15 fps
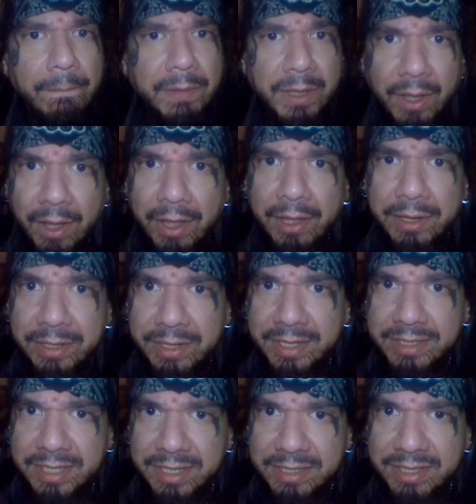God
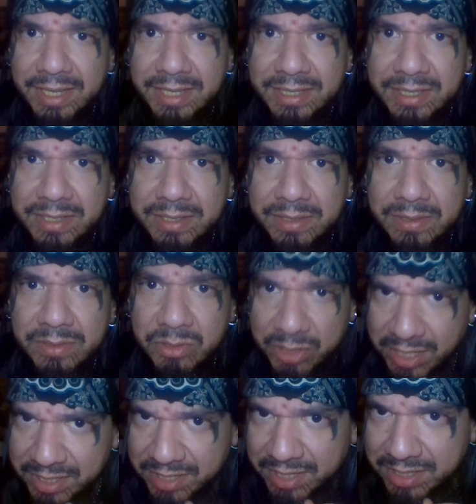does exist.
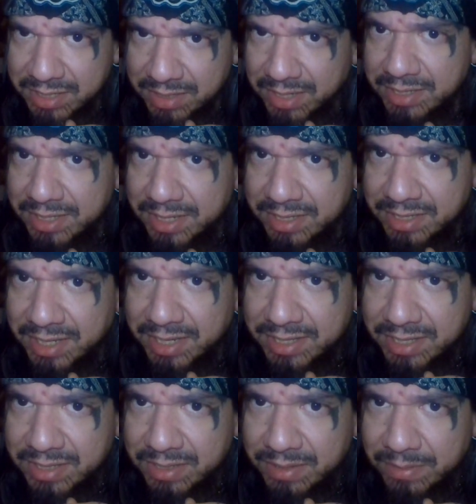Jesus does
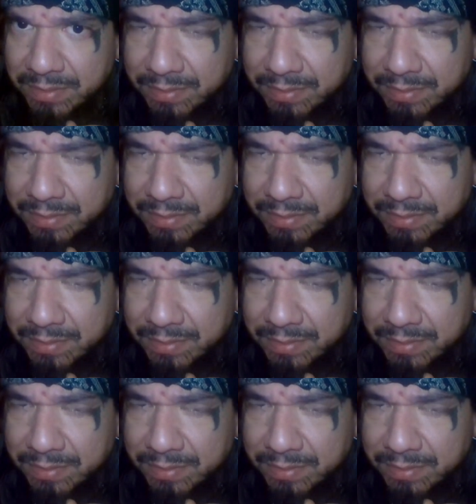exist.